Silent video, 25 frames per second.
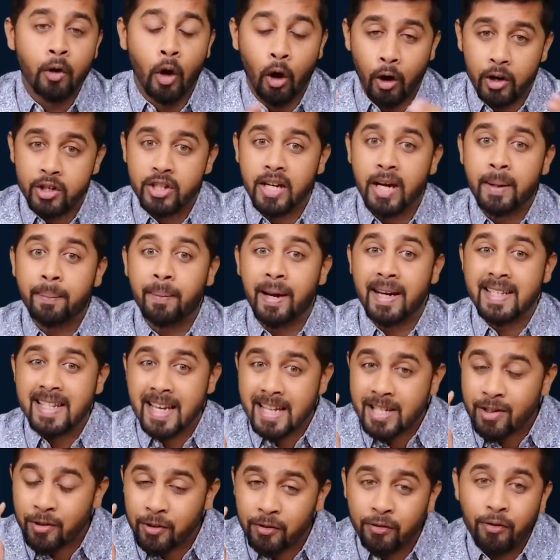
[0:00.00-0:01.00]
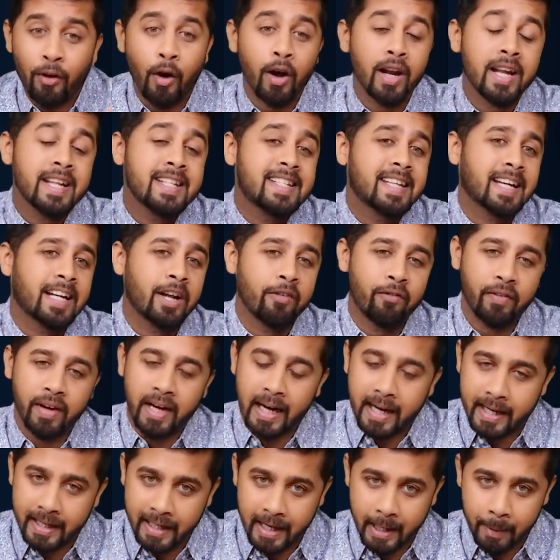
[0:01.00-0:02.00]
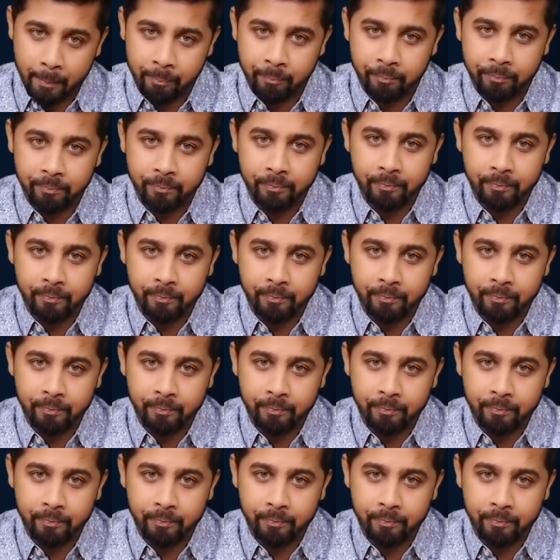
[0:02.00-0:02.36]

or share price has fallen significantly.